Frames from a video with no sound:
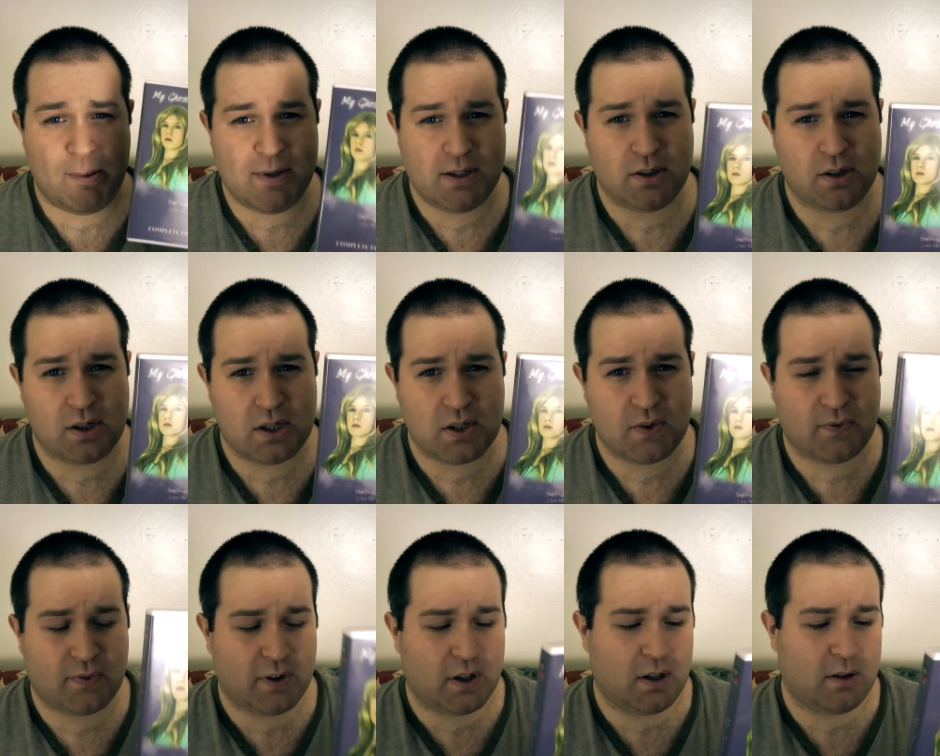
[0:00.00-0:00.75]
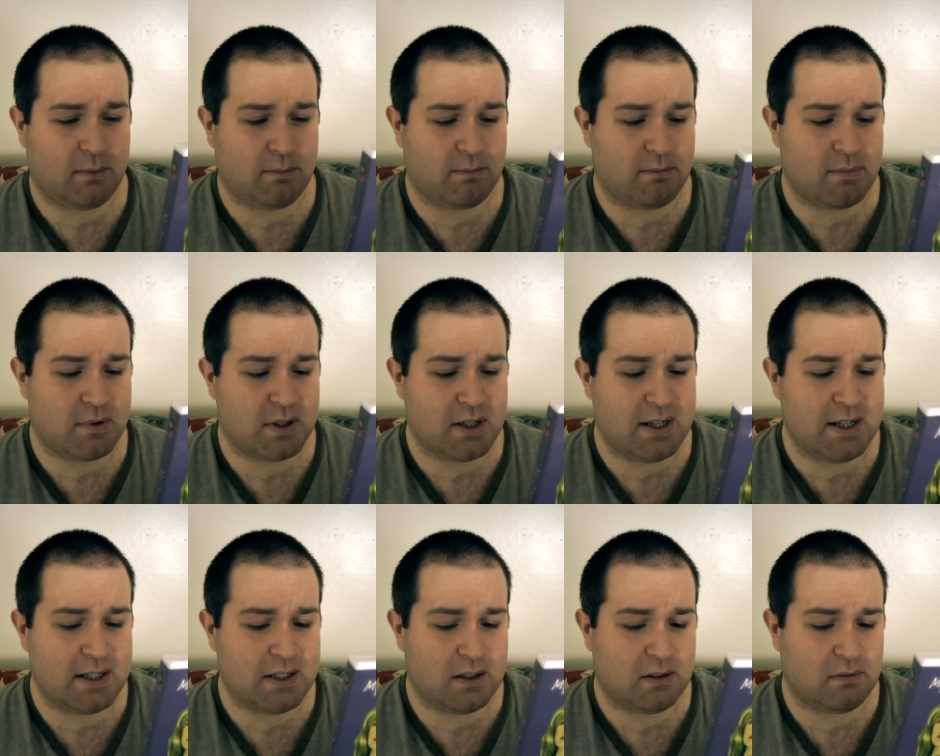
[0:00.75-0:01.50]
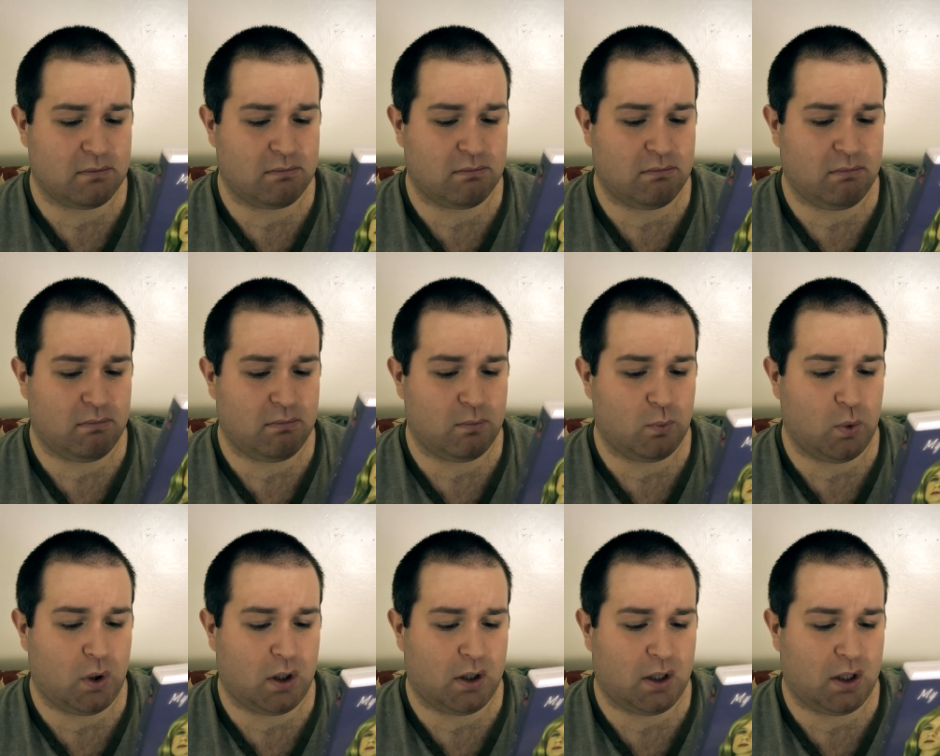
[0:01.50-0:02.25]
episodes from season
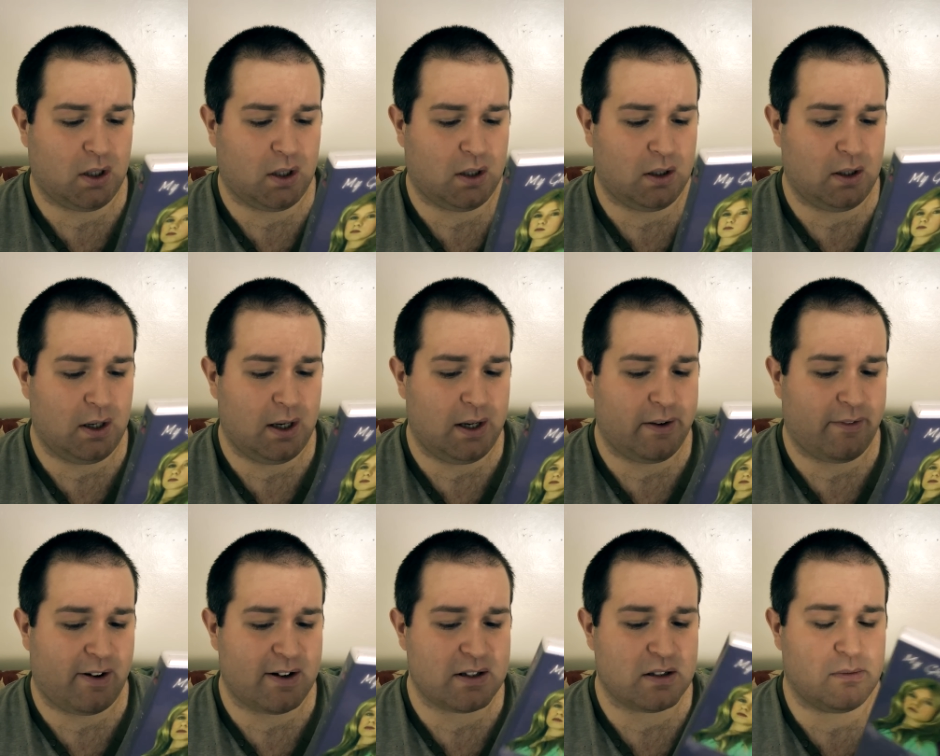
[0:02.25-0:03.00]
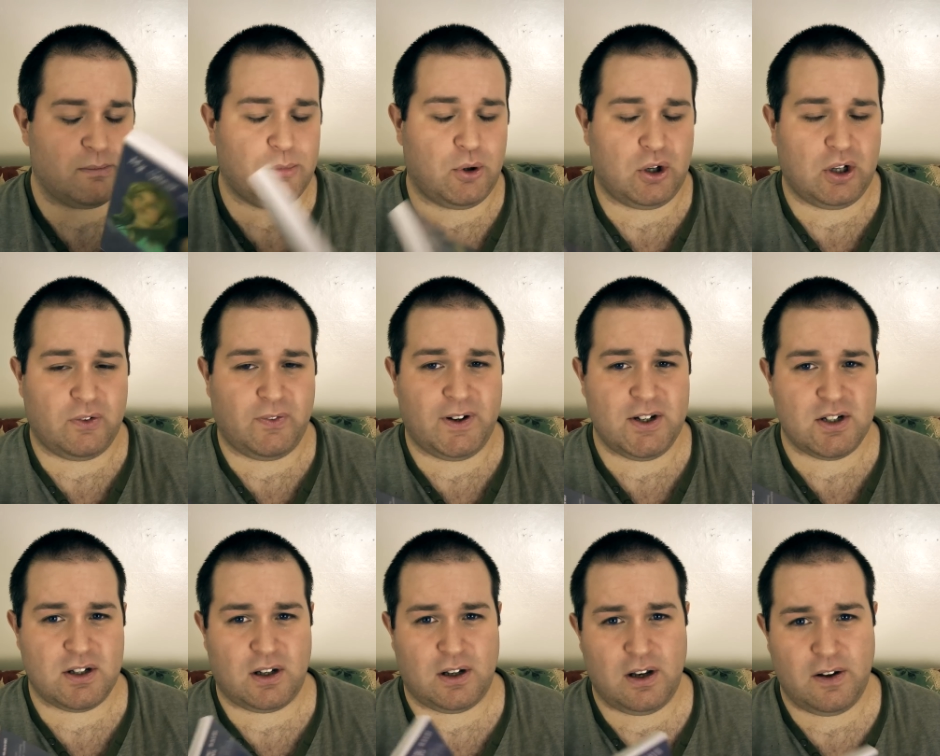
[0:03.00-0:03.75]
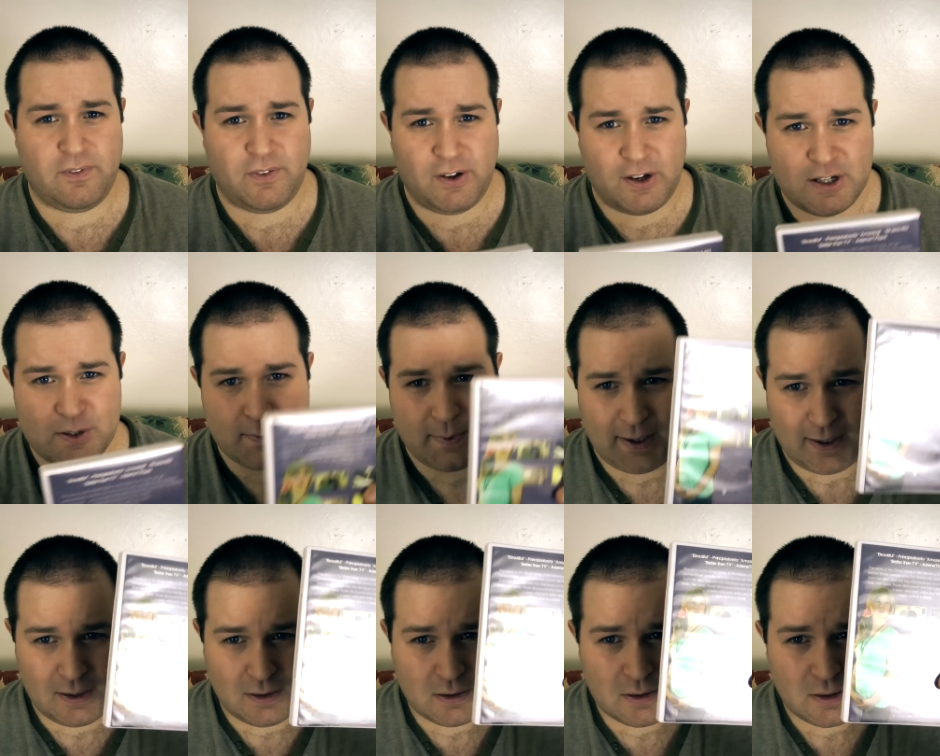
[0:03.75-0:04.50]
one on, and they've got some bonus features on there for you as
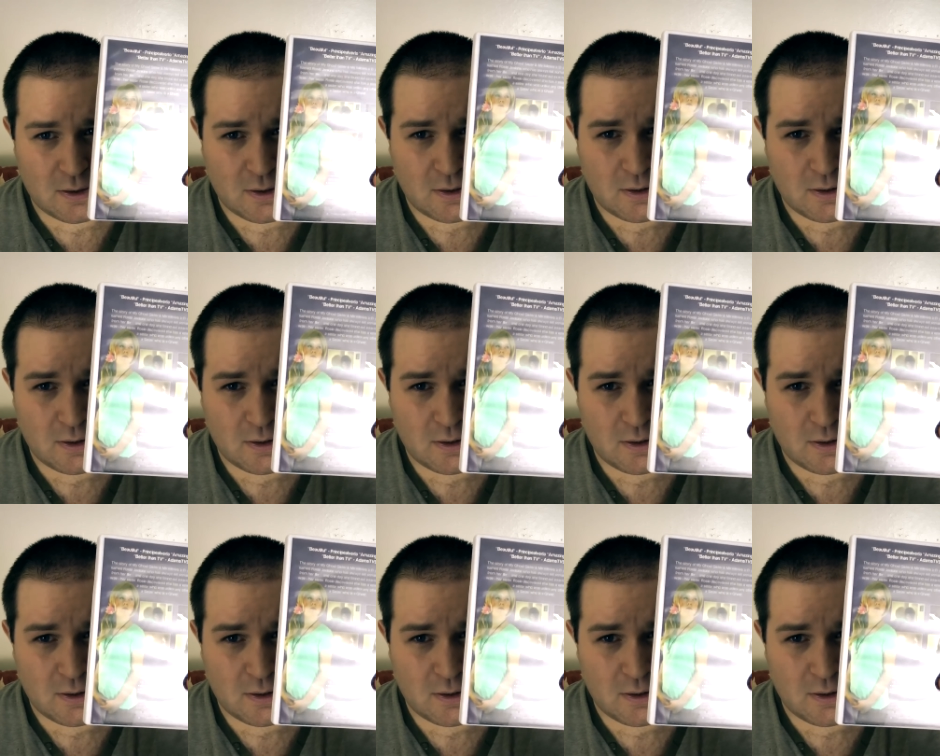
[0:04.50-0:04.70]
well.